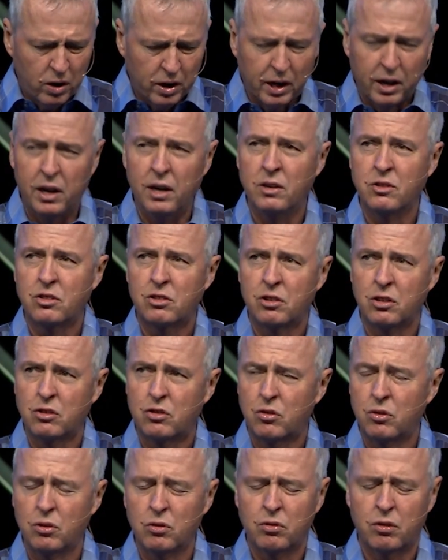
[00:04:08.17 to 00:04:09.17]
against the
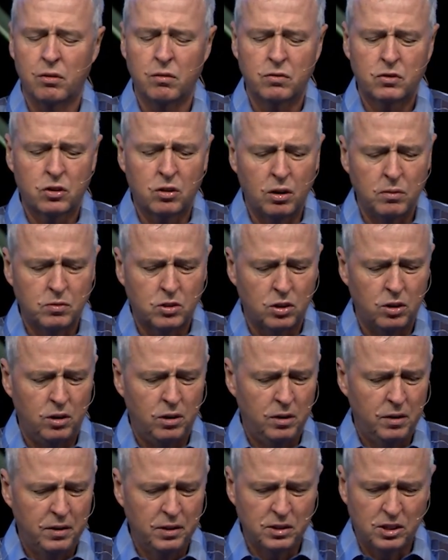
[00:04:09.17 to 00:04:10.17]
truth of Scripture.
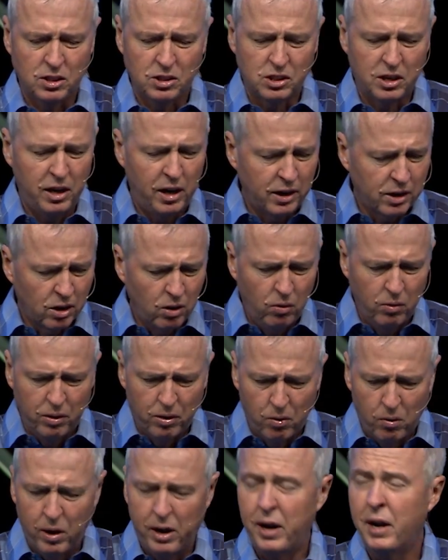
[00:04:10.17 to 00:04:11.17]
This is not going
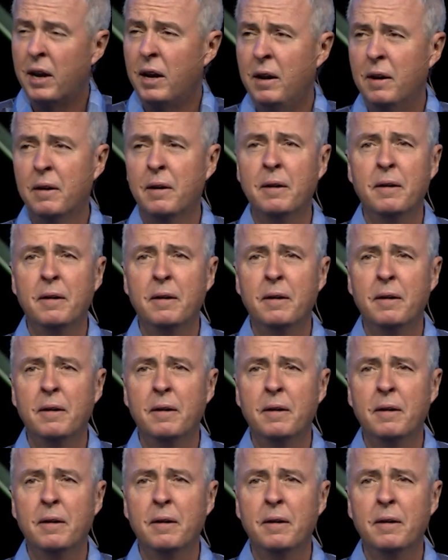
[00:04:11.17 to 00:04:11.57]
away.